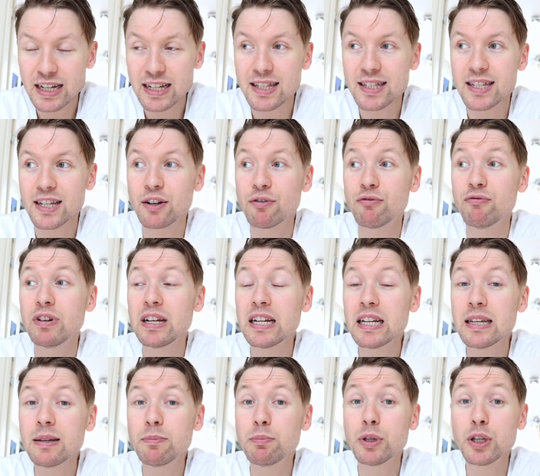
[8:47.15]
It's in a
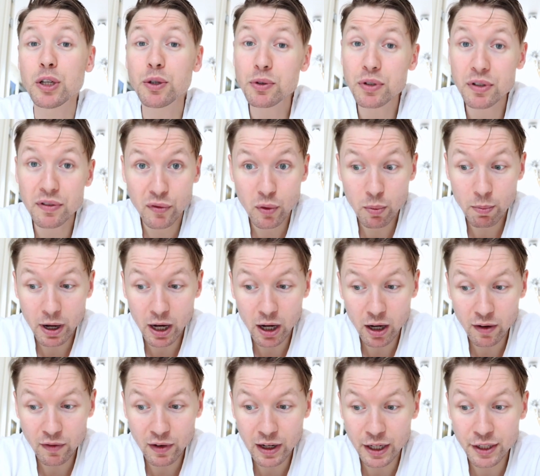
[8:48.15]
really beautiful
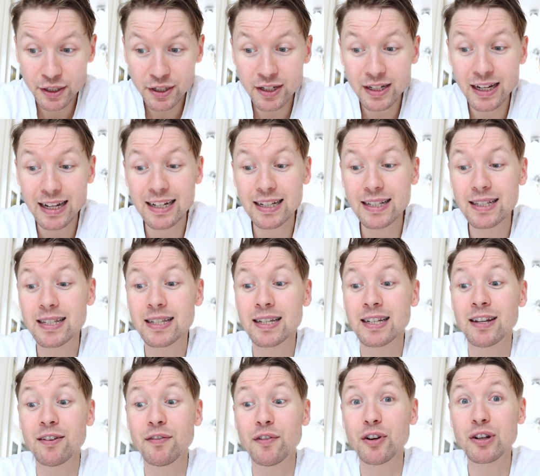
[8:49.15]
part of London and it's
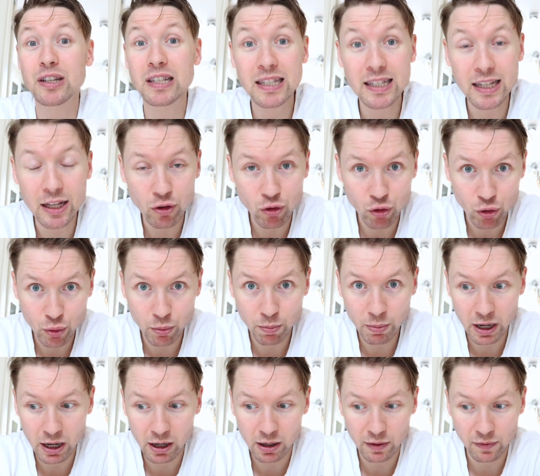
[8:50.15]
in a very central
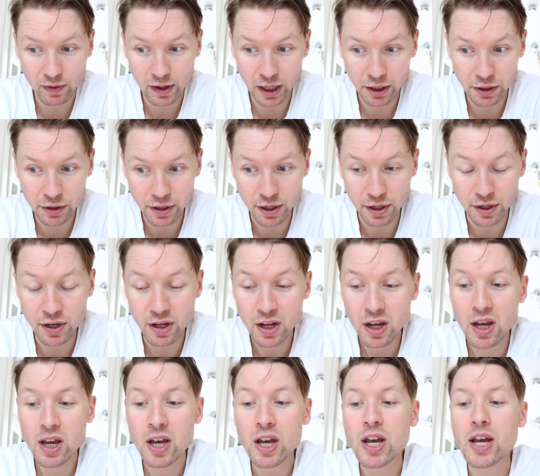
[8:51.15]
part of London.
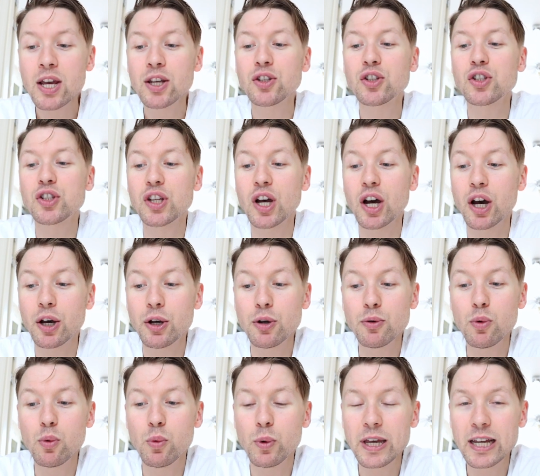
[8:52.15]

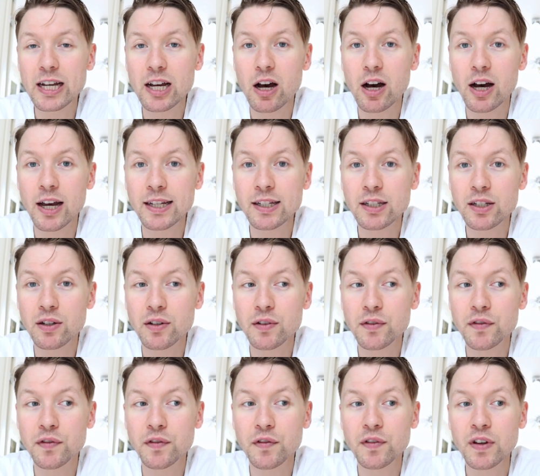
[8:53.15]
So we're kind
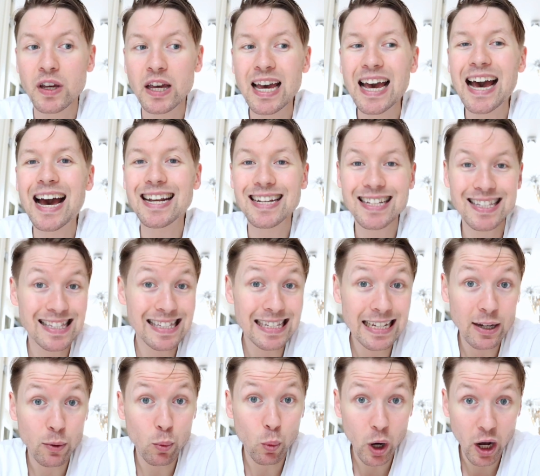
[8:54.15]
of, and it's
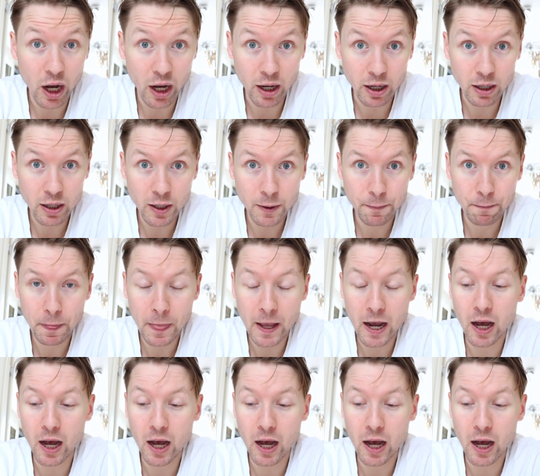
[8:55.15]
near work.